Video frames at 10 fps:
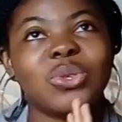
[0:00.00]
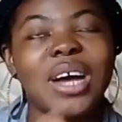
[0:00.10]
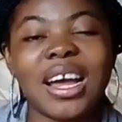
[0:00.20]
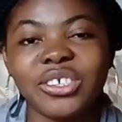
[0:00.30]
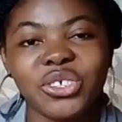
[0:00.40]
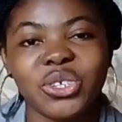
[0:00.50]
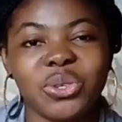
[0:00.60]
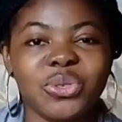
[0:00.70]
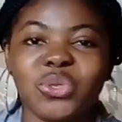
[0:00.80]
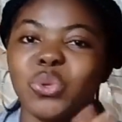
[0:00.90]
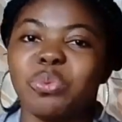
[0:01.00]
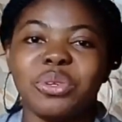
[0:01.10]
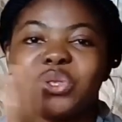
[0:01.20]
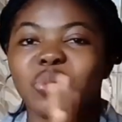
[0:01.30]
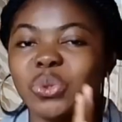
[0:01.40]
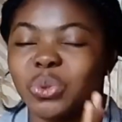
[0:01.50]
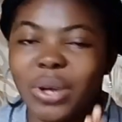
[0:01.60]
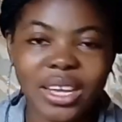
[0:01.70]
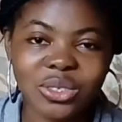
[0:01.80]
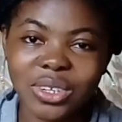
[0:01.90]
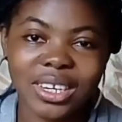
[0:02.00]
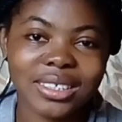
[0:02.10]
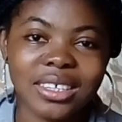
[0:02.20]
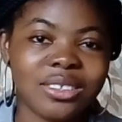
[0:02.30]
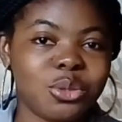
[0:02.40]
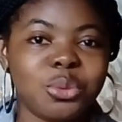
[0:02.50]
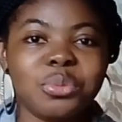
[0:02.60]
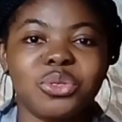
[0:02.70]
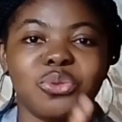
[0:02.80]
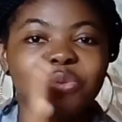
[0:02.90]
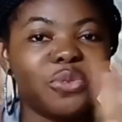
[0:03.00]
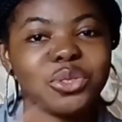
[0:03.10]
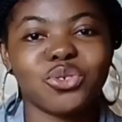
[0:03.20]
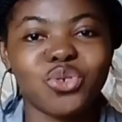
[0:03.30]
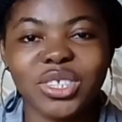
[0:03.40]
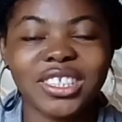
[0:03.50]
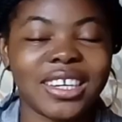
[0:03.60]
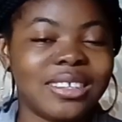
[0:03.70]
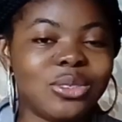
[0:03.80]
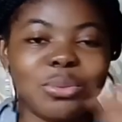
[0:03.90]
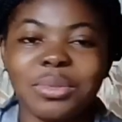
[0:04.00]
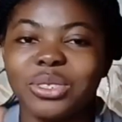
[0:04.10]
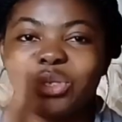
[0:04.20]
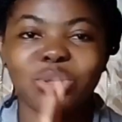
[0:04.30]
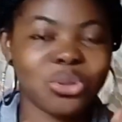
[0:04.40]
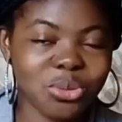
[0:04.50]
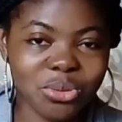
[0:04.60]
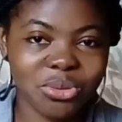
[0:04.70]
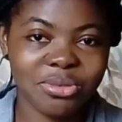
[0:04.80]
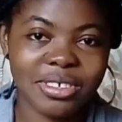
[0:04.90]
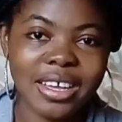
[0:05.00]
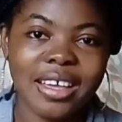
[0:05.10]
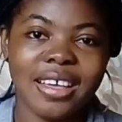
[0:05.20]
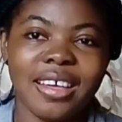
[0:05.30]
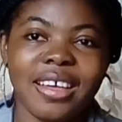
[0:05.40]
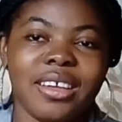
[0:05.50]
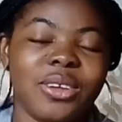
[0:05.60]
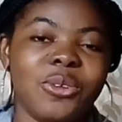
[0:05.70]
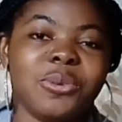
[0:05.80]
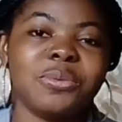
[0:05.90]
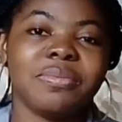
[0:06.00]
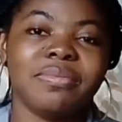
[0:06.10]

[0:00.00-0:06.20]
anxious, don't be too isolated, don't be too frustrated, don't be too, you know,